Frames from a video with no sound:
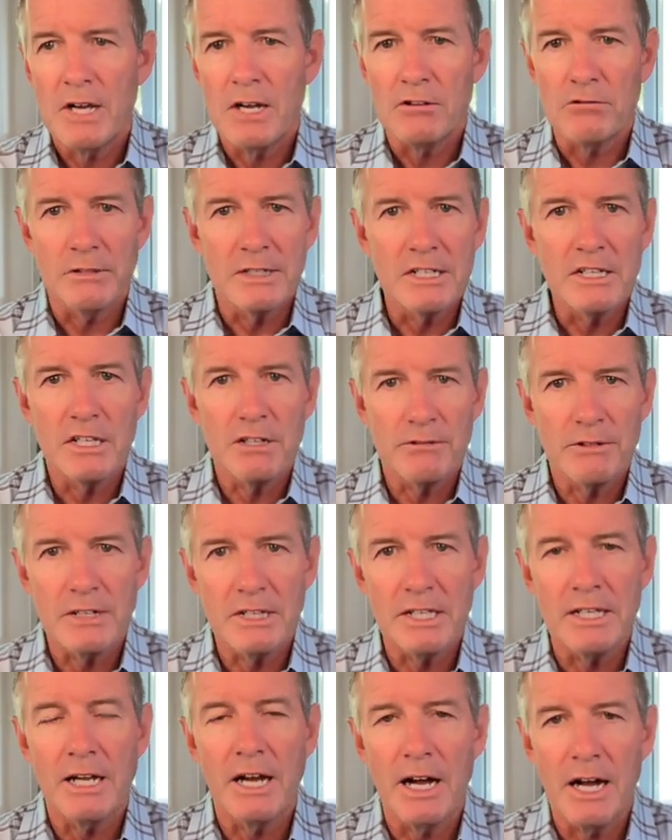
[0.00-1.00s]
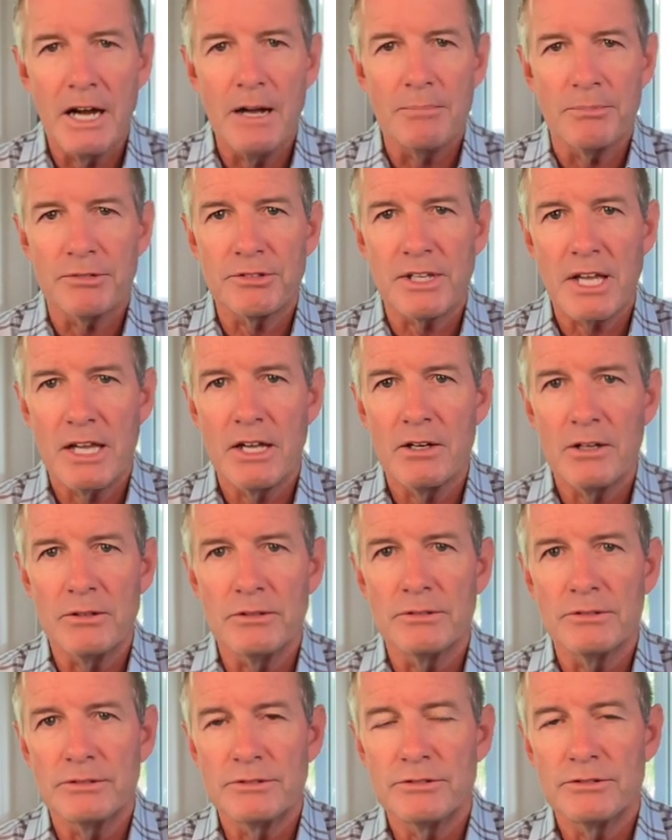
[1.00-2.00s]
really, really
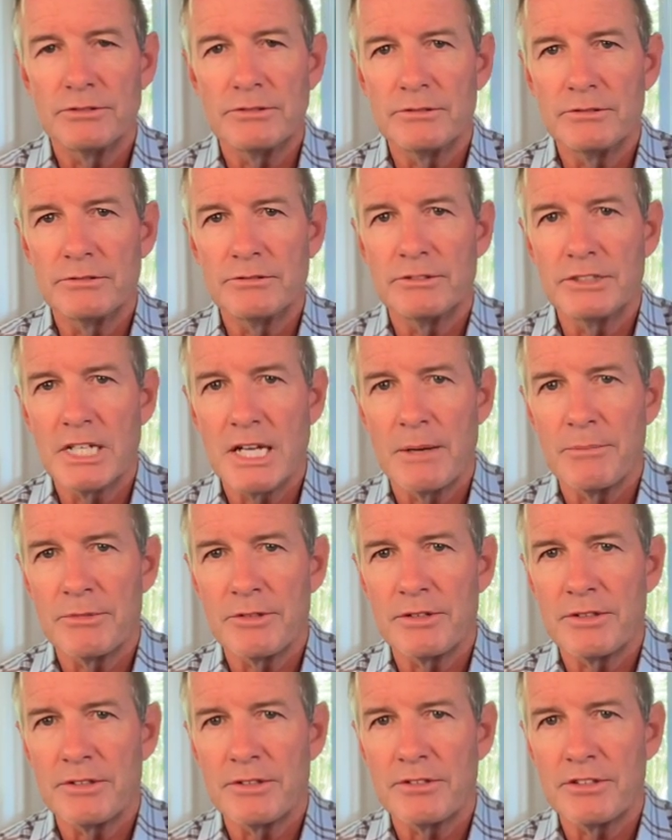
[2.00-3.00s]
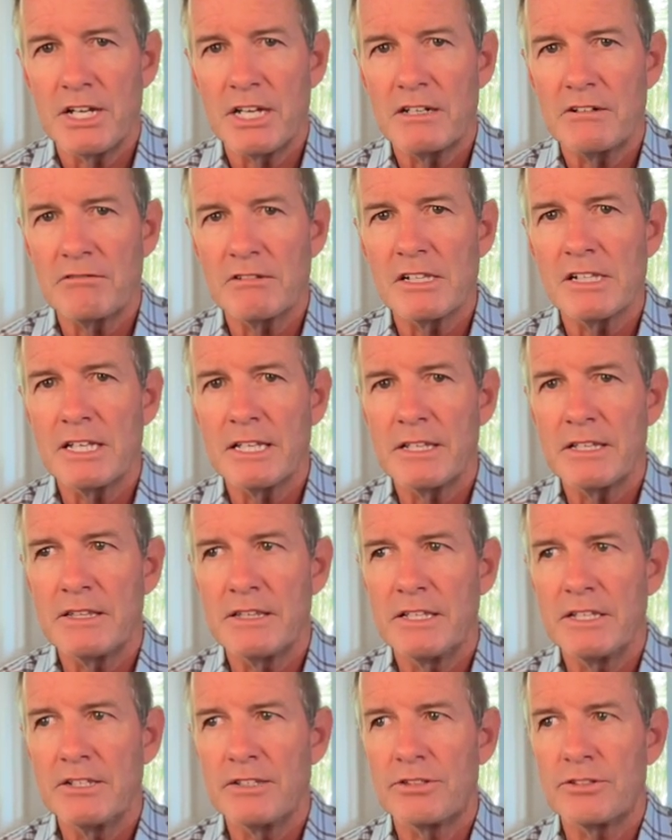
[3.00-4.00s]
upscale gems. Generally,
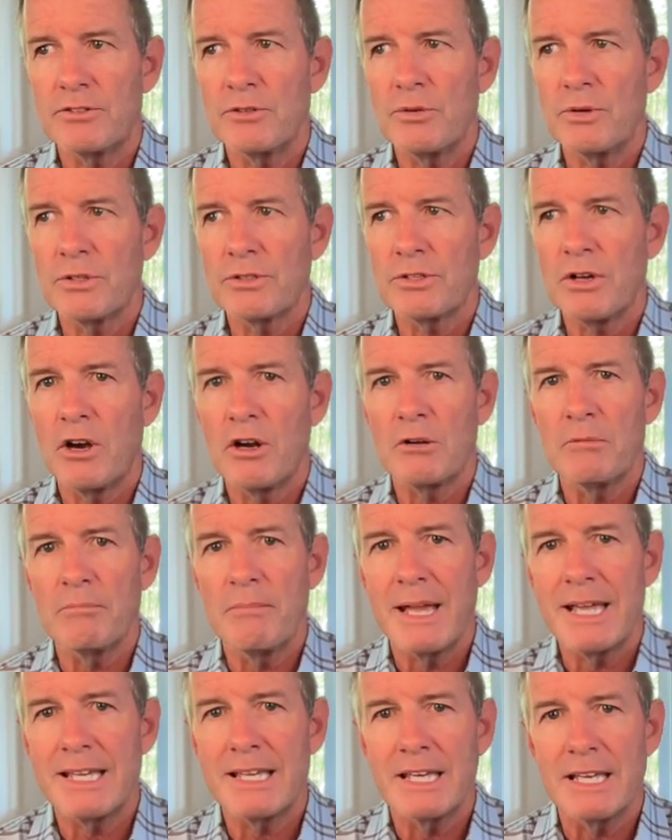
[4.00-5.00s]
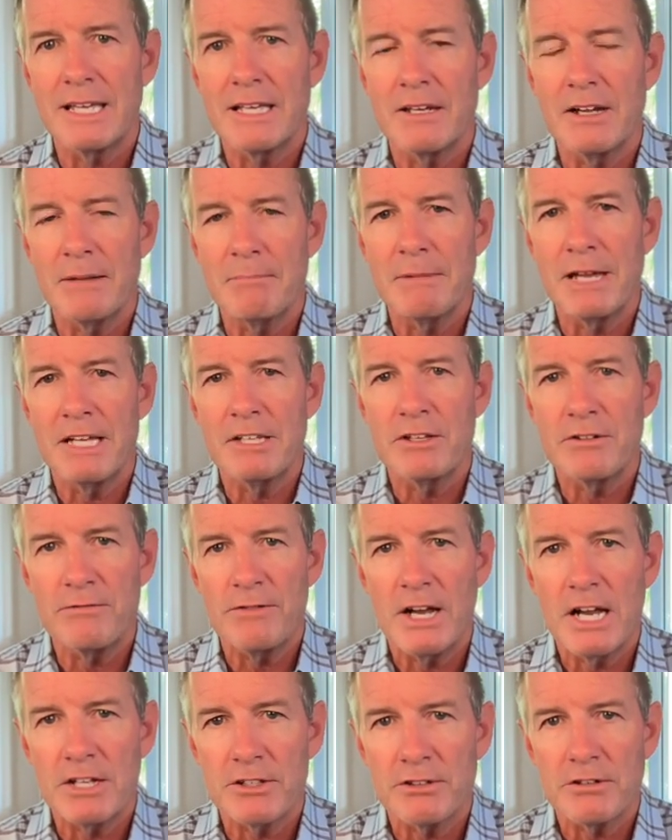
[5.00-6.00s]
these stores aren't making and
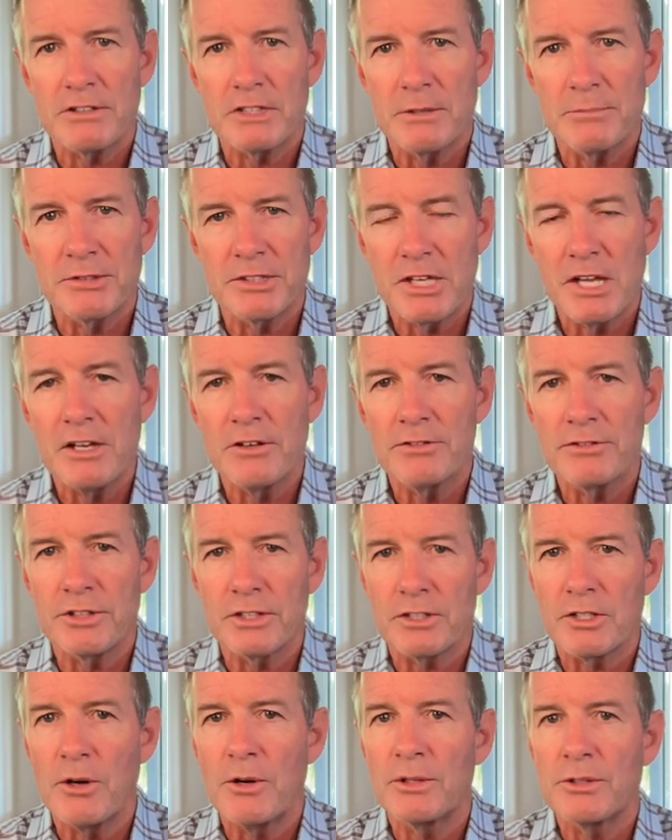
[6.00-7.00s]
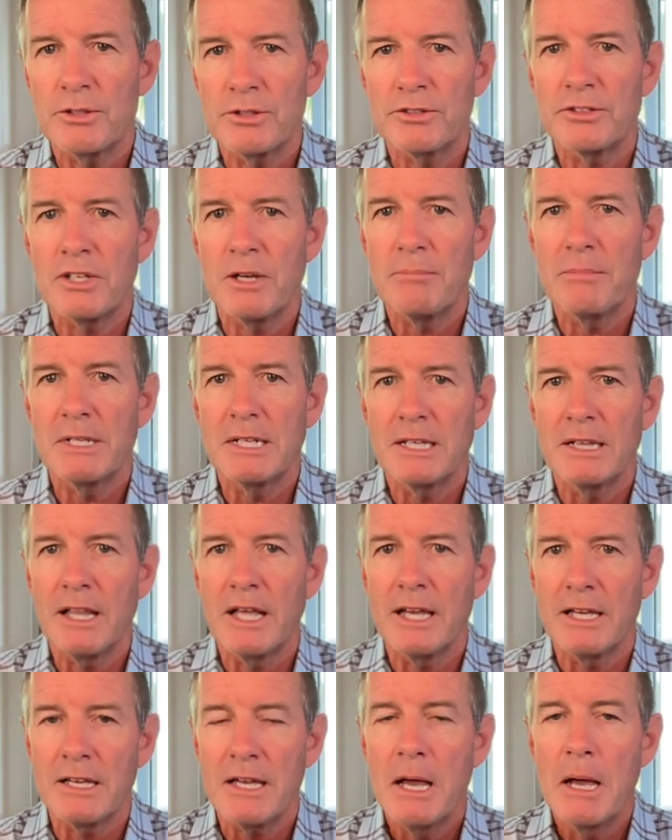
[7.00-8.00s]
manufacturing themselves. They're going to somebody
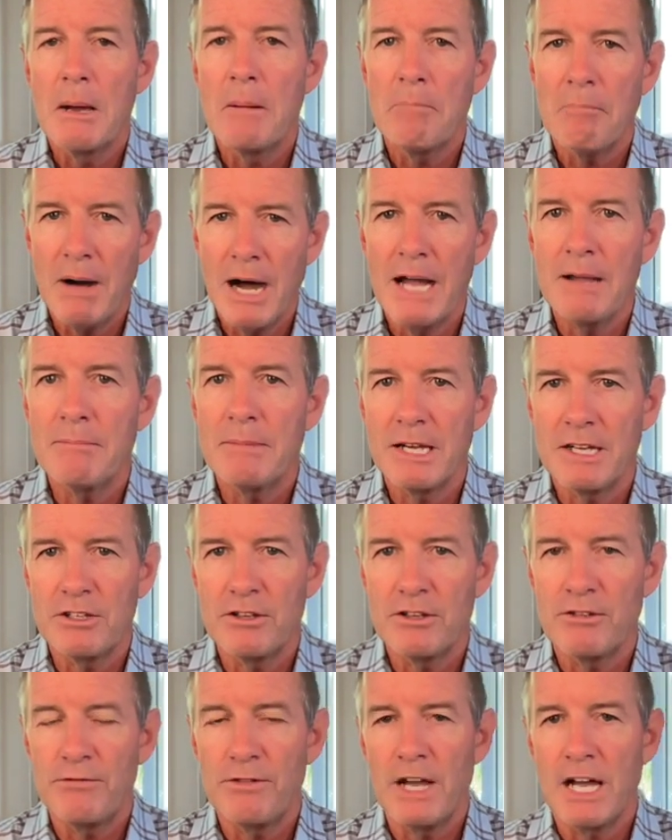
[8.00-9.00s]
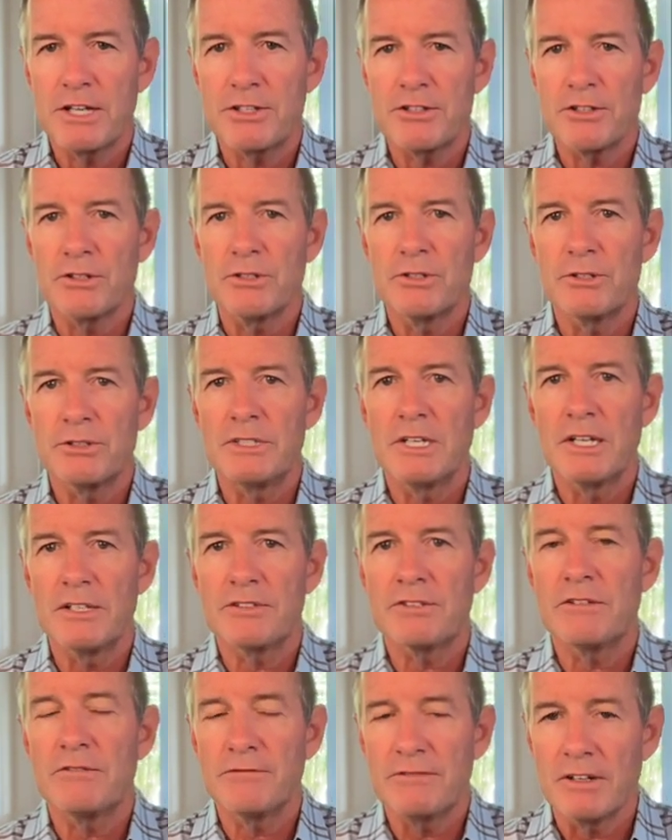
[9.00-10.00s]
like my manufacturer who does
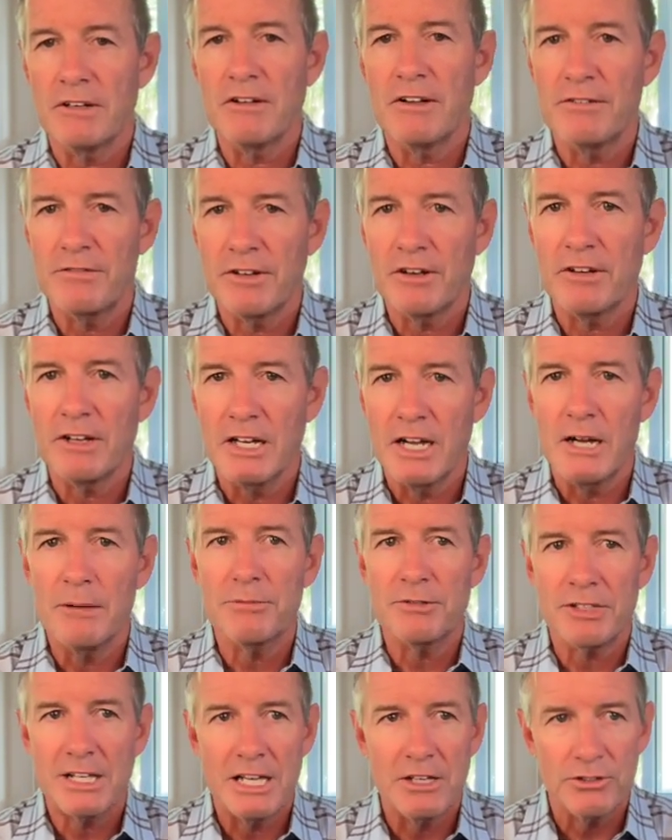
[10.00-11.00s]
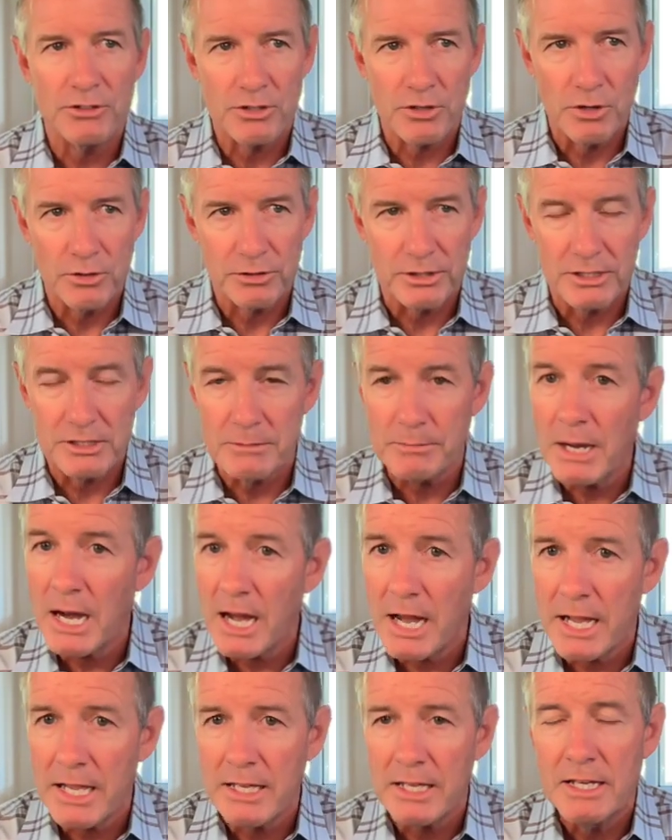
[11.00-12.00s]
some very, very upscale shows in
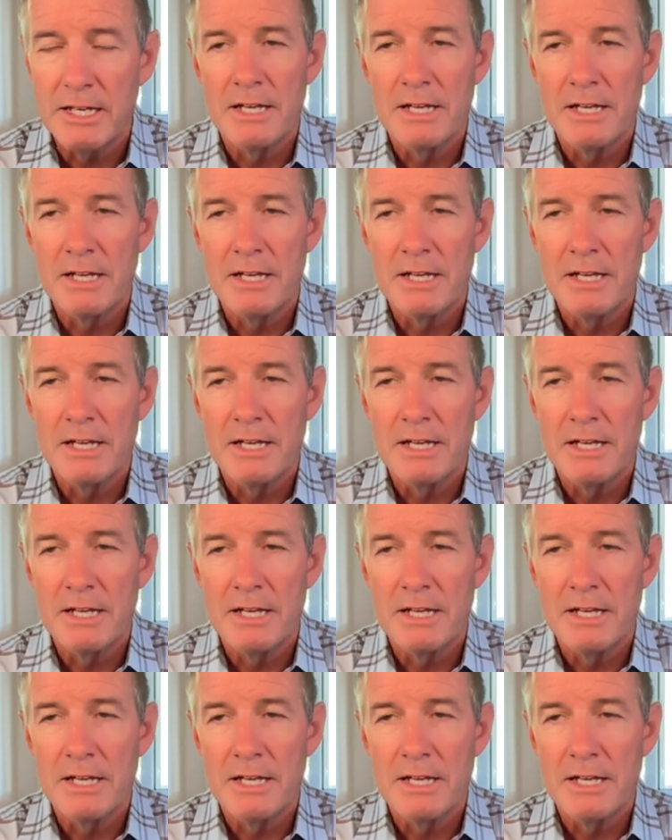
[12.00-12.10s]
Dubai,